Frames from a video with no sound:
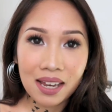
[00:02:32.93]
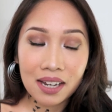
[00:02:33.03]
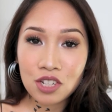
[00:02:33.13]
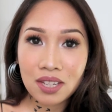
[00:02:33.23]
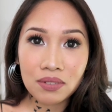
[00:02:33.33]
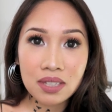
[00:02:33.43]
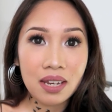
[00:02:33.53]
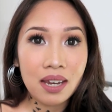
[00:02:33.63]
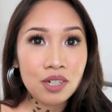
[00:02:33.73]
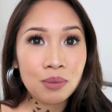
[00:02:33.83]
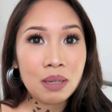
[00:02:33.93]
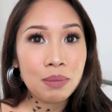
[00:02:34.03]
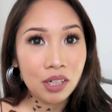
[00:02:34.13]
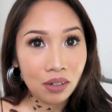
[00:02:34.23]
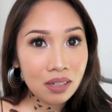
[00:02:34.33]
And I just have to say, Asian
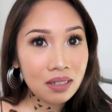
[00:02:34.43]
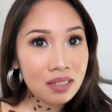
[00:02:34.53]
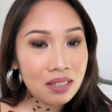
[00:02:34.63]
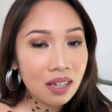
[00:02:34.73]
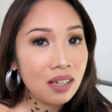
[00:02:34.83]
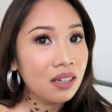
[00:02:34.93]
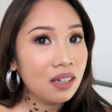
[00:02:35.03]
baby girls,